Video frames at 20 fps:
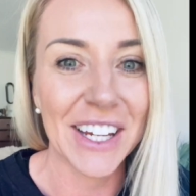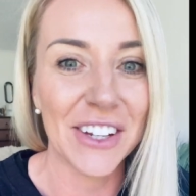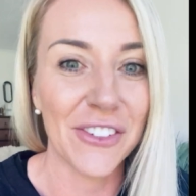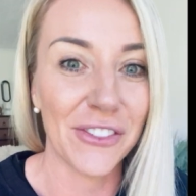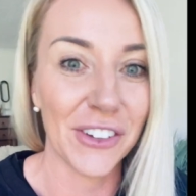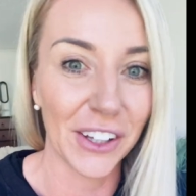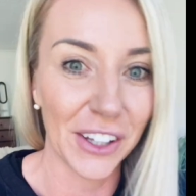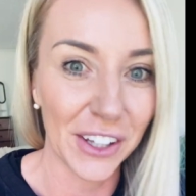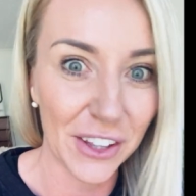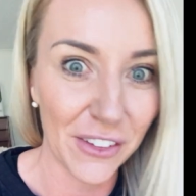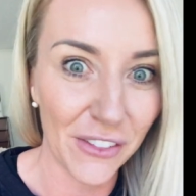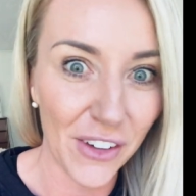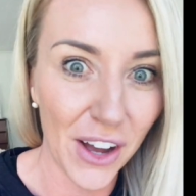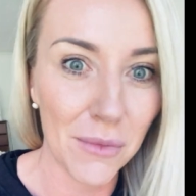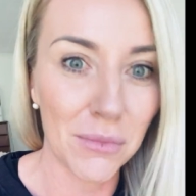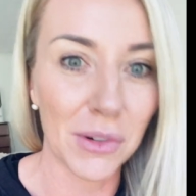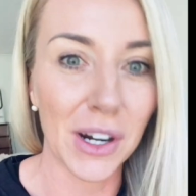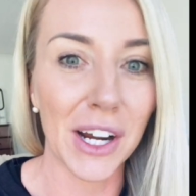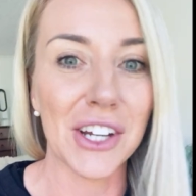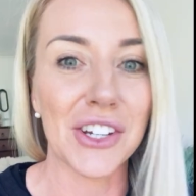You're feeling the
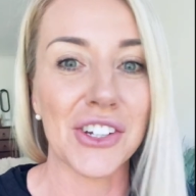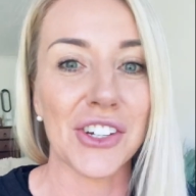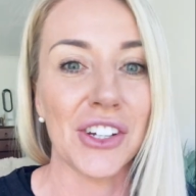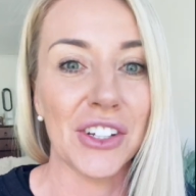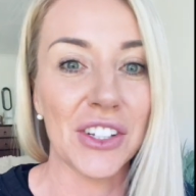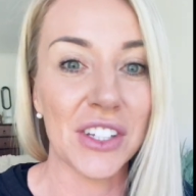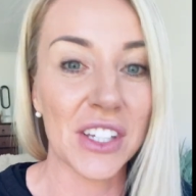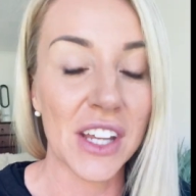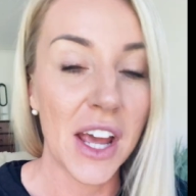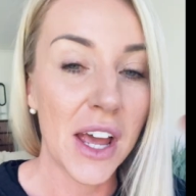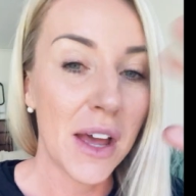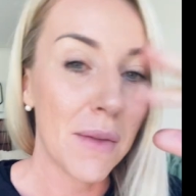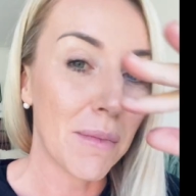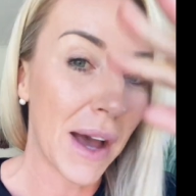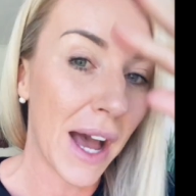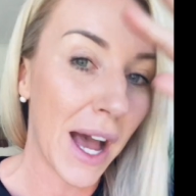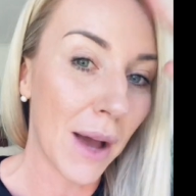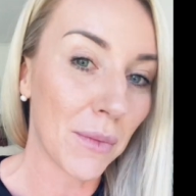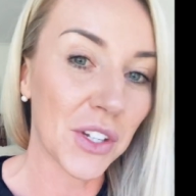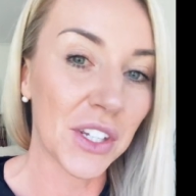vibrations.
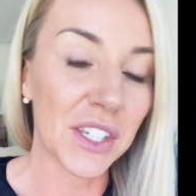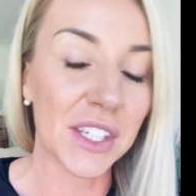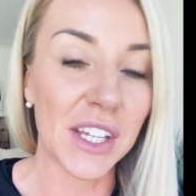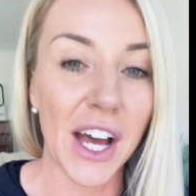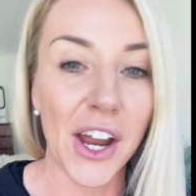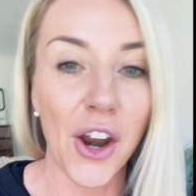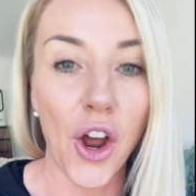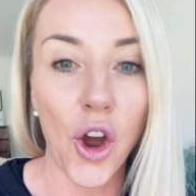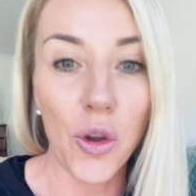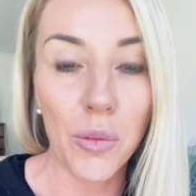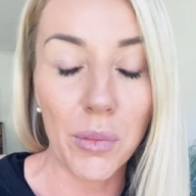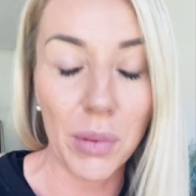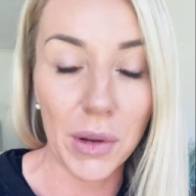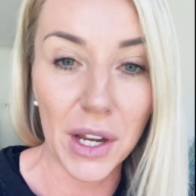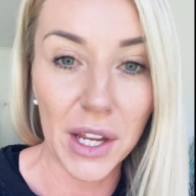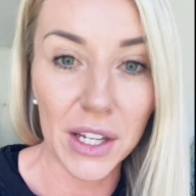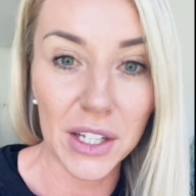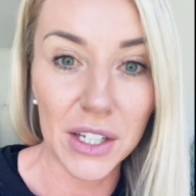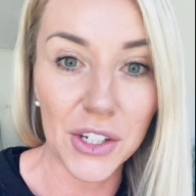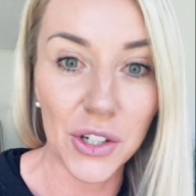Perhaps you start
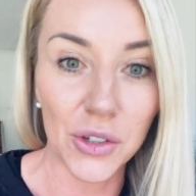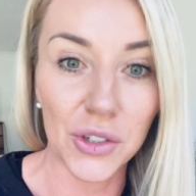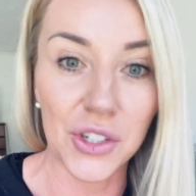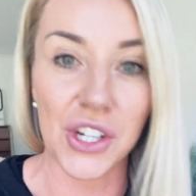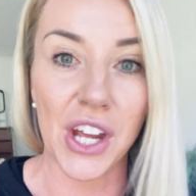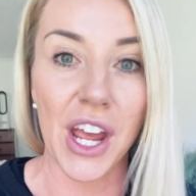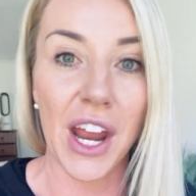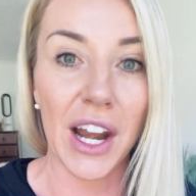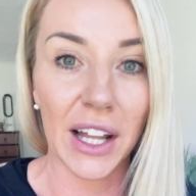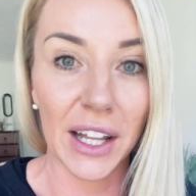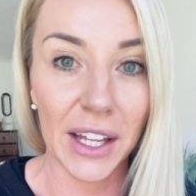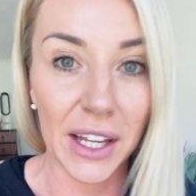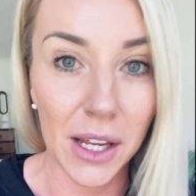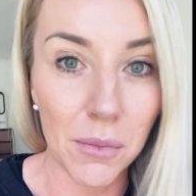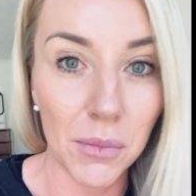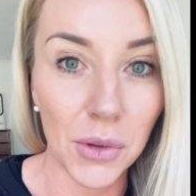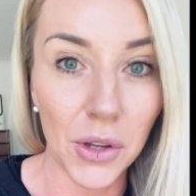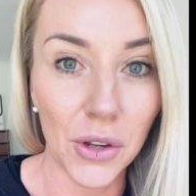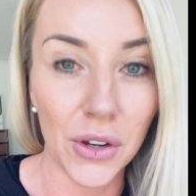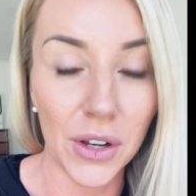opening your channeling
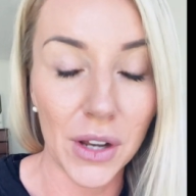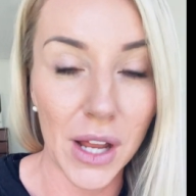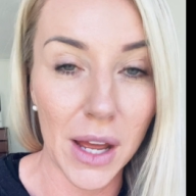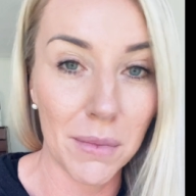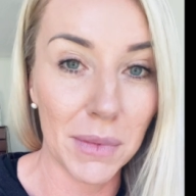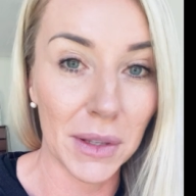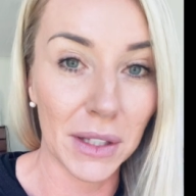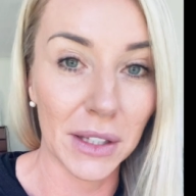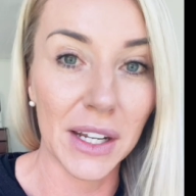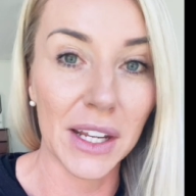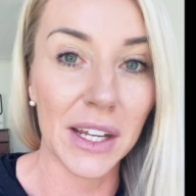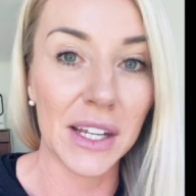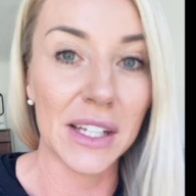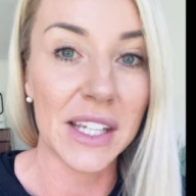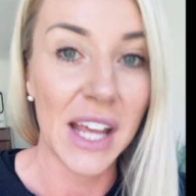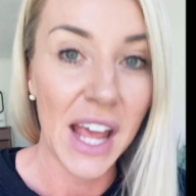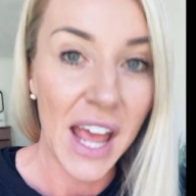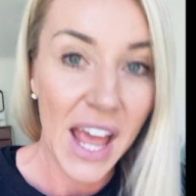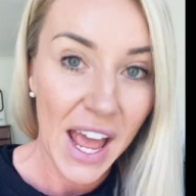abilities